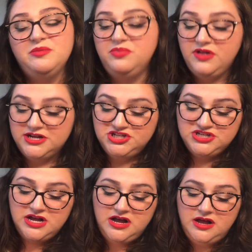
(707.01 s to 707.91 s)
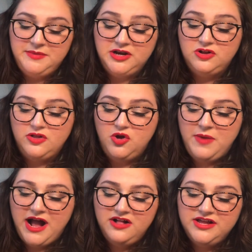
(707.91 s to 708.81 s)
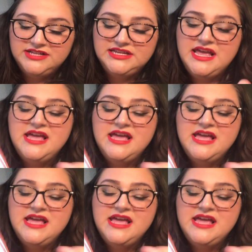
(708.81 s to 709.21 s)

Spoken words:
Blush and Glow palette.